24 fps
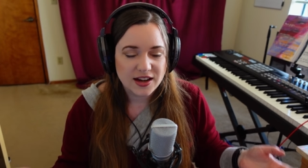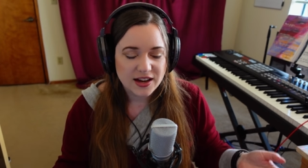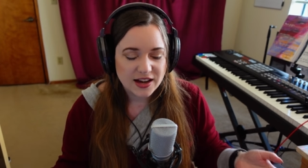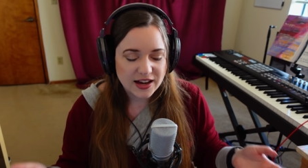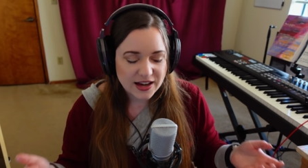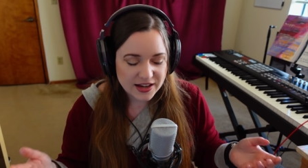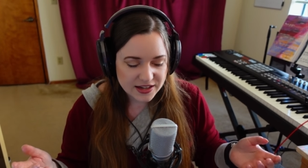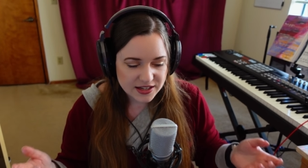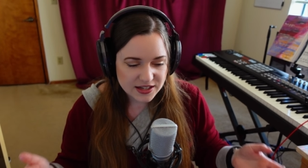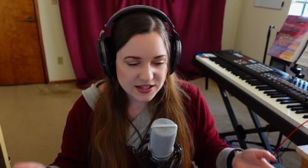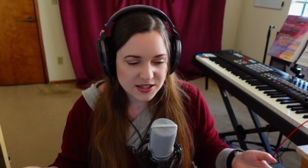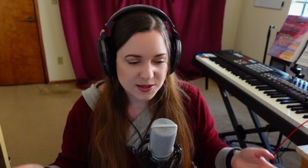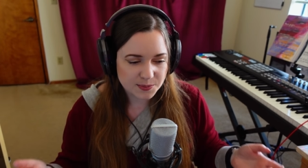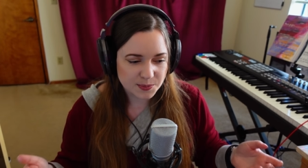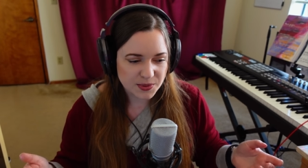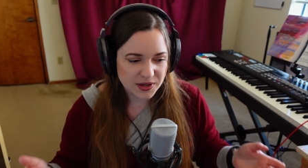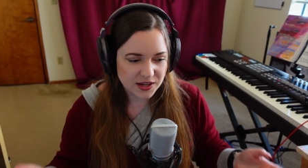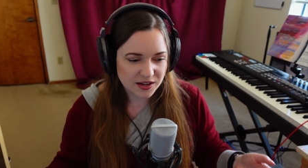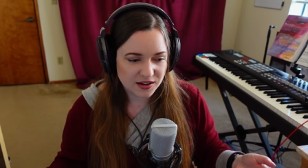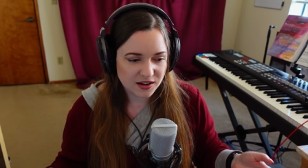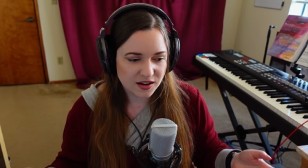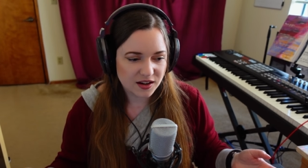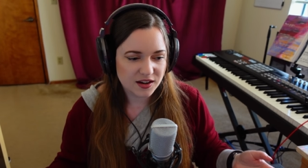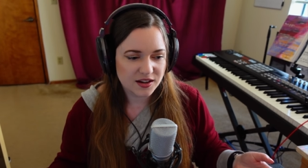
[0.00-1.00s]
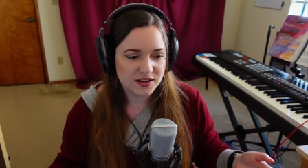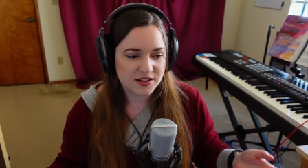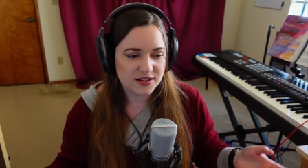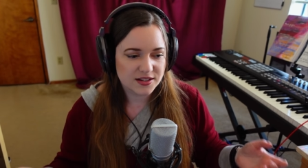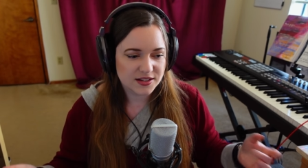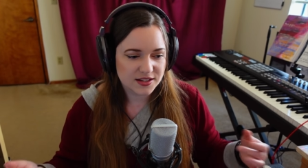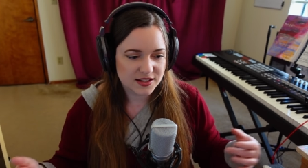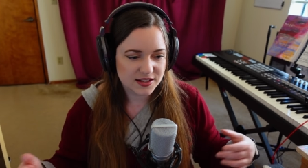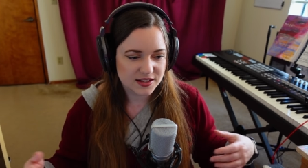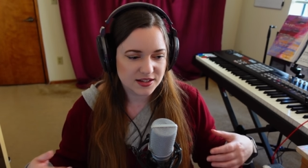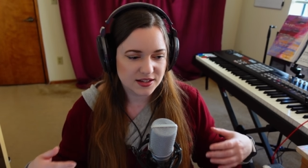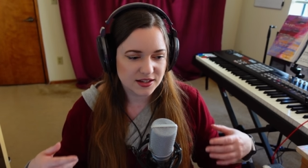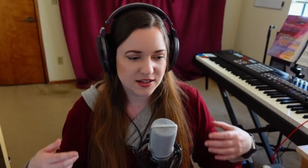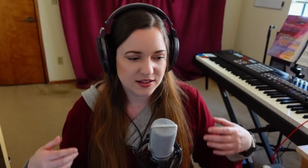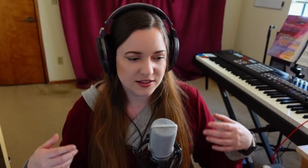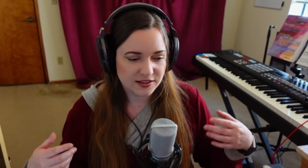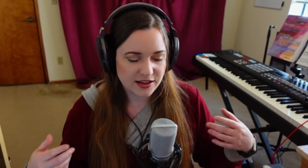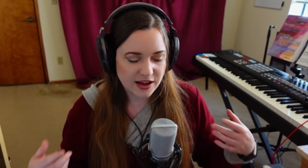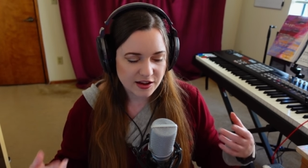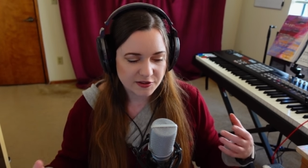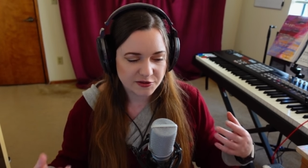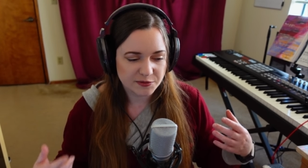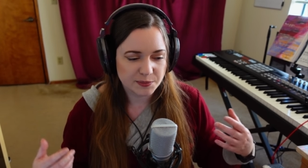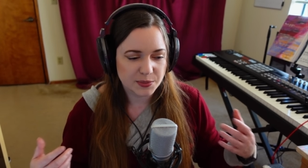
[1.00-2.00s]
And it's because
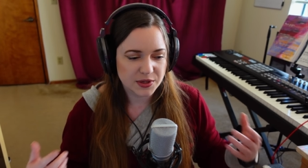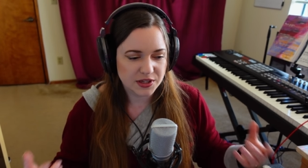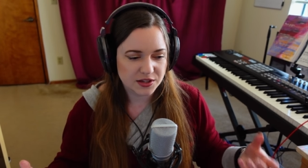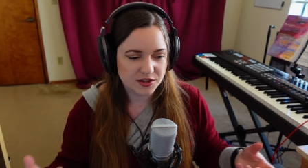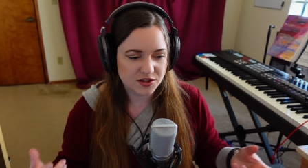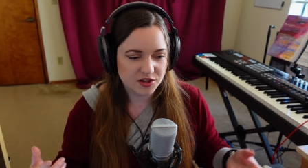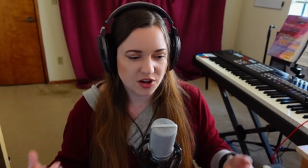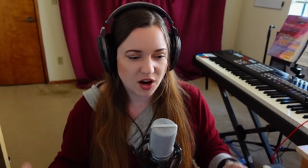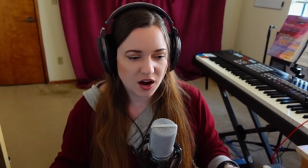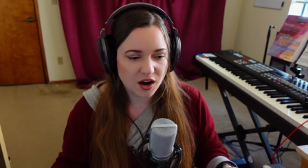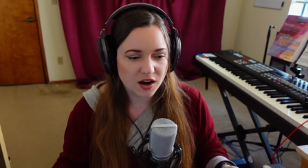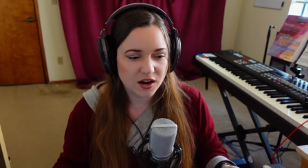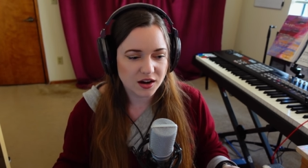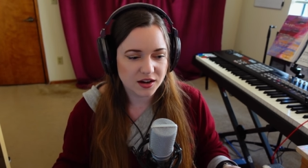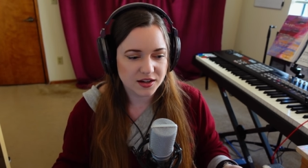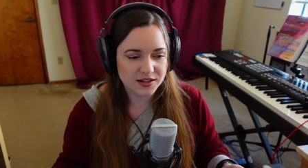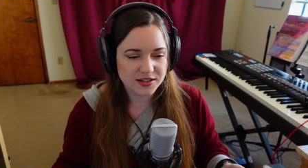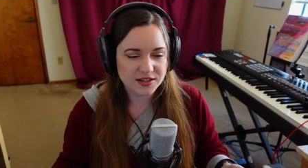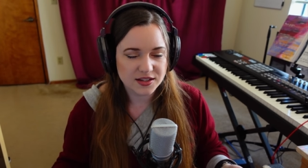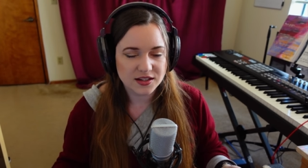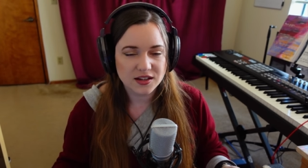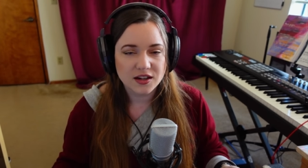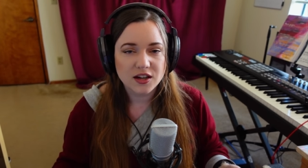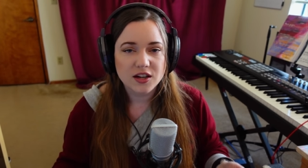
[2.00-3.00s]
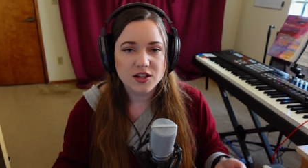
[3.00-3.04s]
they've been taught